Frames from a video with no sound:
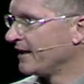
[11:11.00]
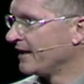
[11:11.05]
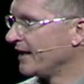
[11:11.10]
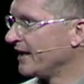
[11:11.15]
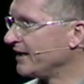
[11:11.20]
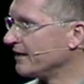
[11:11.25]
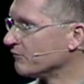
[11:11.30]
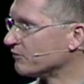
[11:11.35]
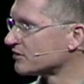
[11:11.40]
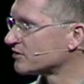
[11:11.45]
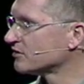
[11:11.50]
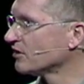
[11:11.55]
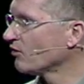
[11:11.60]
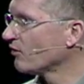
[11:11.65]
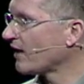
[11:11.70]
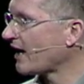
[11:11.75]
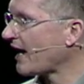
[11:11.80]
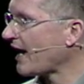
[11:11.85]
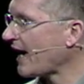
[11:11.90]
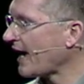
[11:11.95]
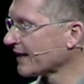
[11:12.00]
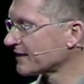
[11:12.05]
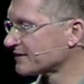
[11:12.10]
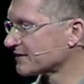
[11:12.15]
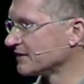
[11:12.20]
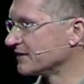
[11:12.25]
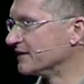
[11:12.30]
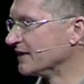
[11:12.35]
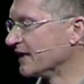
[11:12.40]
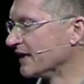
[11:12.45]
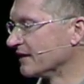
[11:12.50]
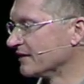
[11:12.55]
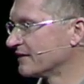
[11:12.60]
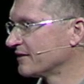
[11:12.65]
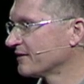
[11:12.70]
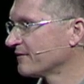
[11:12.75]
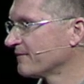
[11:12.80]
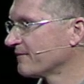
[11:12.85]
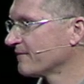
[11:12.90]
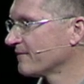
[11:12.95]
And it was no accident
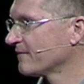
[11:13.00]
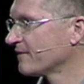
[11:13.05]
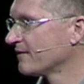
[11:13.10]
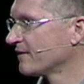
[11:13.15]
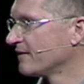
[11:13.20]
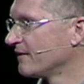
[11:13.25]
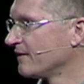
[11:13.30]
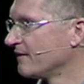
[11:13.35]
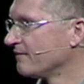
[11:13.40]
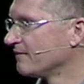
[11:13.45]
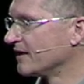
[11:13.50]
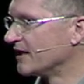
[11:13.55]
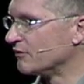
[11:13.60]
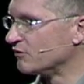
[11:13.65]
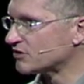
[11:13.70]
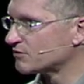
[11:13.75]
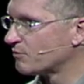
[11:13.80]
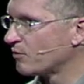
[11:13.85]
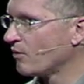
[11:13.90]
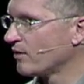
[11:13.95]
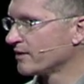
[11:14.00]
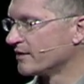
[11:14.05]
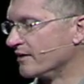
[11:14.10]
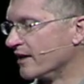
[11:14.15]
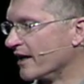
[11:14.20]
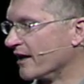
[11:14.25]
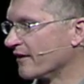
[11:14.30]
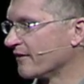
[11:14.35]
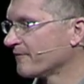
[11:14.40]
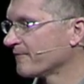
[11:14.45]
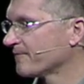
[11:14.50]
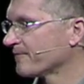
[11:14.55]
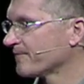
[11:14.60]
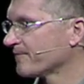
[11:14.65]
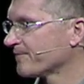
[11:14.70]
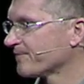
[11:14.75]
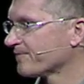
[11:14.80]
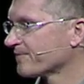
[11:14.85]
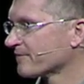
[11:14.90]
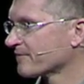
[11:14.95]
that he was born there,
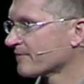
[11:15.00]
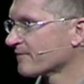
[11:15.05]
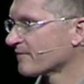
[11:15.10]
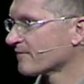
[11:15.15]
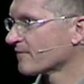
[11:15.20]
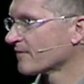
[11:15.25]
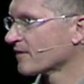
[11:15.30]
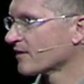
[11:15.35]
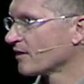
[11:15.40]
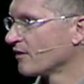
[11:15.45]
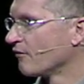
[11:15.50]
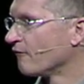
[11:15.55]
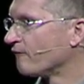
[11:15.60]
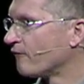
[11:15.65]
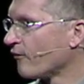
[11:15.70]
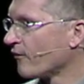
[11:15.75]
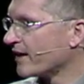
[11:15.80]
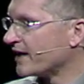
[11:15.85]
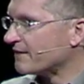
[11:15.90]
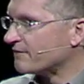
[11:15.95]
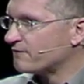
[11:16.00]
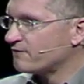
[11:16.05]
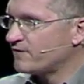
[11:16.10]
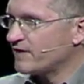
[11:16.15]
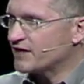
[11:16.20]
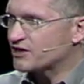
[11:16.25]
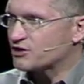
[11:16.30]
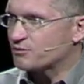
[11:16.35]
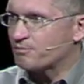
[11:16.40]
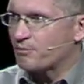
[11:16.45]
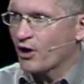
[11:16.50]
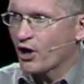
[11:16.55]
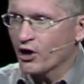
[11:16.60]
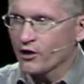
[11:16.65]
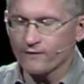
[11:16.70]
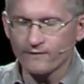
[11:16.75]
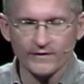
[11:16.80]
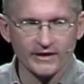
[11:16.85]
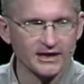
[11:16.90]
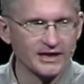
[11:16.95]
for it fits
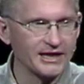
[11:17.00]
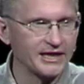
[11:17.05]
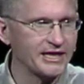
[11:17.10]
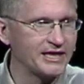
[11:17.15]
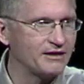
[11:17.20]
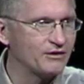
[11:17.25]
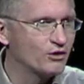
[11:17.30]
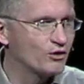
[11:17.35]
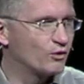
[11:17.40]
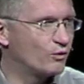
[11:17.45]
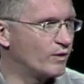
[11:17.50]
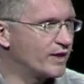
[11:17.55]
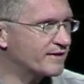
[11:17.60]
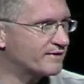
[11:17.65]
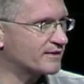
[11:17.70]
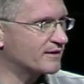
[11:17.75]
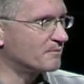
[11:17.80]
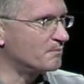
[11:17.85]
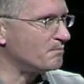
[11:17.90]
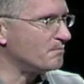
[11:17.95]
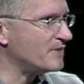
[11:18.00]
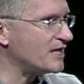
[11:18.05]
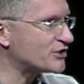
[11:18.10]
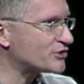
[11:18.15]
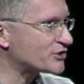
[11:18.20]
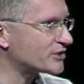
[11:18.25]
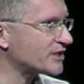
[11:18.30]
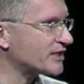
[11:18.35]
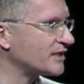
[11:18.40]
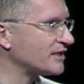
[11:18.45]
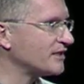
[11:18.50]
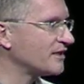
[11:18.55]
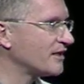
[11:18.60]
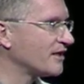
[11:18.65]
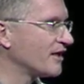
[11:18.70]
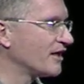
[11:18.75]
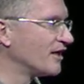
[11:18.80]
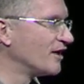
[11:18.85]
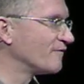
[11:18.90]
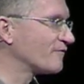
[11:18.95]
perfectly with the mission
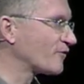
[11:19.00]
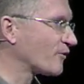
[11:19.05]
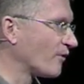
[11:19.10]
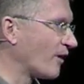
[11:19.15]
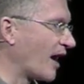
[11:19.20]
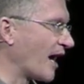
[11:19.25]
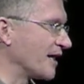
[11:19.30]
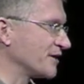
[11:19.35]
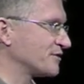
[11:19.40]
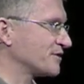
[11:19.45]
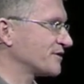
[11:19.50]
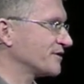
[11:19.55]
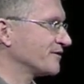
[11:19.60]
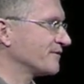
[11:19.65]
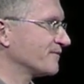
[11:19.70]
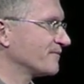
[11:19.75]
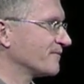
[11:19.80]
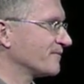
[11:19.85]
of Christ.